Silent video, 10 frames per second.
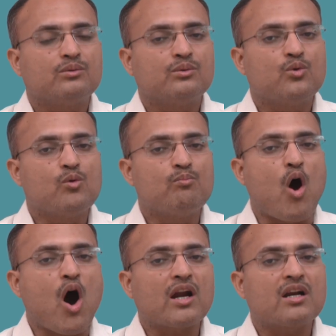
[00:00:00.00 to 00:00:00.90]
who
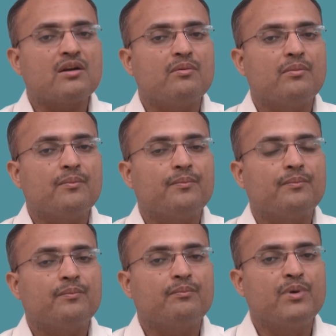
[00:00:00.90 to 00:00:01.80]
born
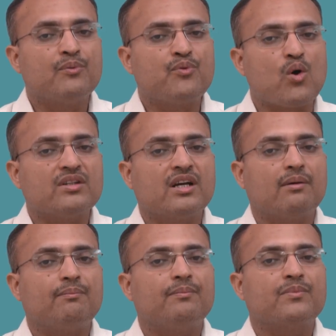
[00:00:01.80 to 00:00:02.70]
before the
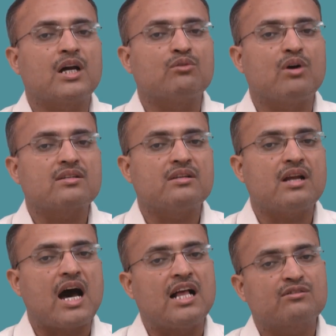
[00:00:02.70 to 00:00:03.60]

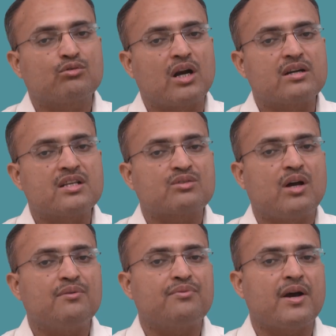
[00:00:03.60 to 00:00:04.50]
conversion also not
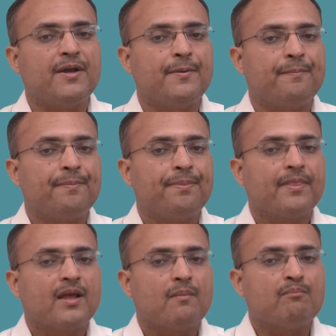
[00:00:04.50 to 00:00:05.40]
disqualified.
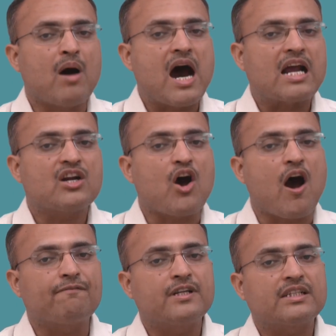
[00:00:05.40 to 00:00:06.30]
Born
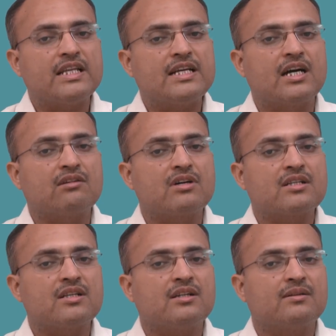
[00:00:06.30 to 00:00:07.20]
after the
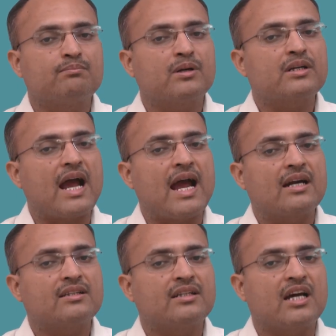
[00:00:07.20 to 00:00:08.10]
conversion but
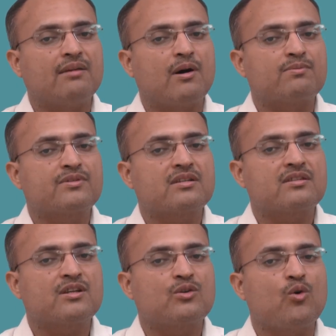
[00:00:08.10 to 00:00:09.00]
at the time of
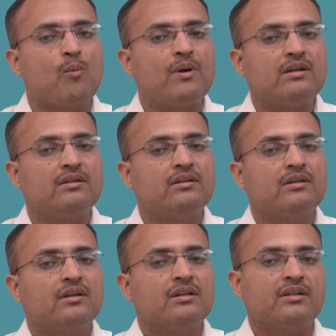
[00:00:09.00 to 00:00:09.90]
succession open,
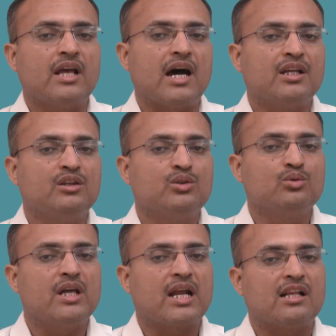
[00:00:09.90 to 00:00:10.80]
they are
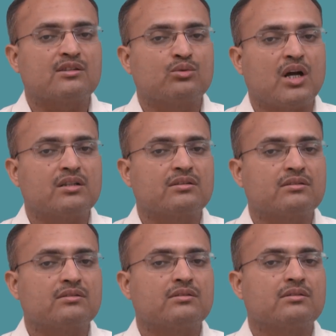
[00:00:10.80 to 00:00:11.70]
Hindu, they are also not
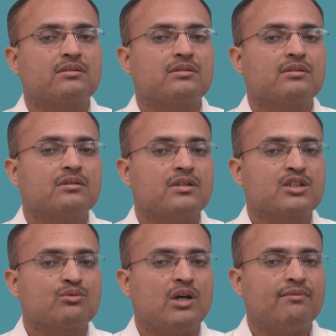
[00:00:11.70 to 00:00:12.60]

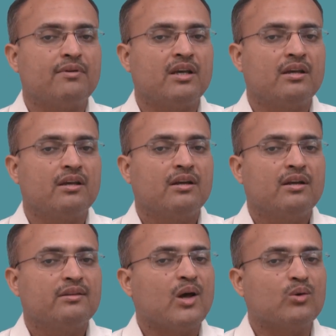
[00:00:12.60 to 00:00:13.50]
disqualified.
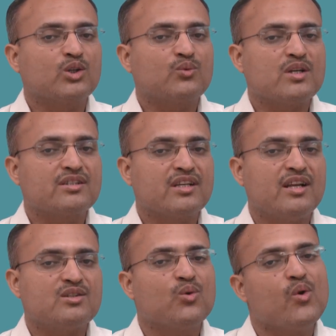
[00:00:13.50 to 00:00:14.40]
Now the question
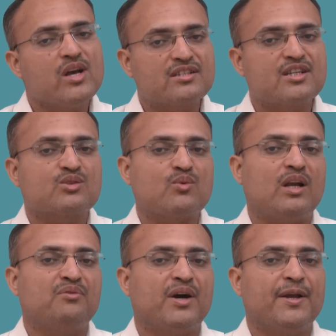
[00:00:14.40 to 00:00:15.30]
is, who is
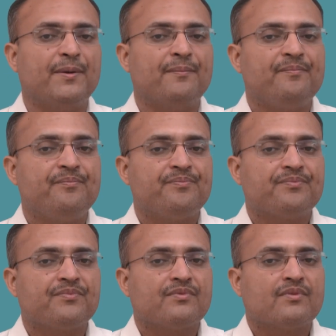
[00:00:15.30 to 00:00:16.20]
disqualified?
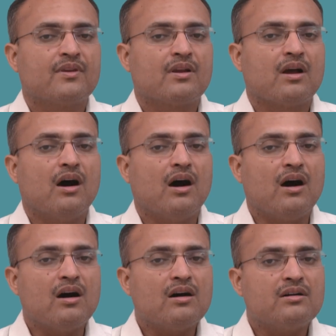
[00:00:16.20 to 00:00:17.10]

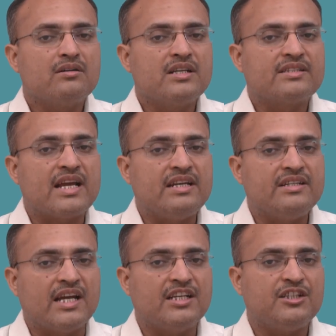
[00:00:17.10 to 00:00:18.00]
a
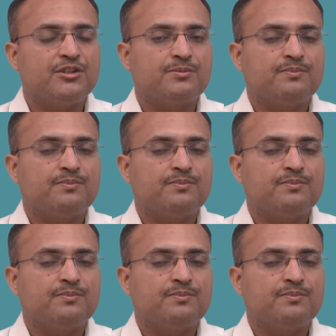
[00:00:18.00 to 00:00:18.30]
descendant